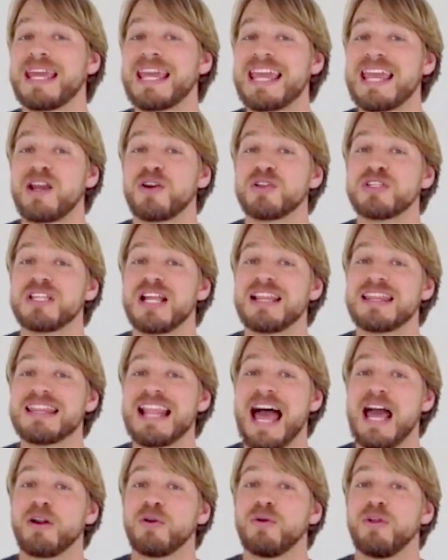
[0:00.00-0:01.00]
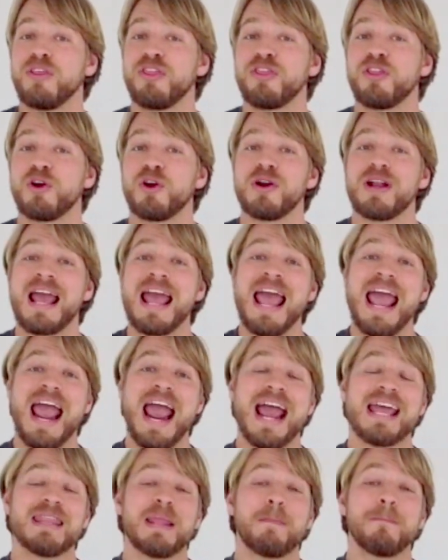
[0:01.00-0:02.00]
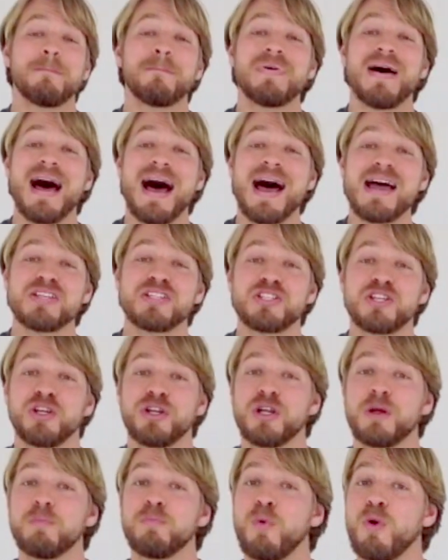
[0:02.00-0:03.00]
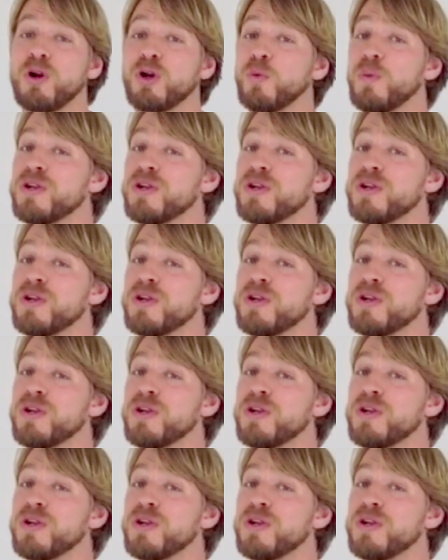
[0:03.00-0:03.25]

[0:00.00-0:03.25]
Here's the lateral third and the posterior border,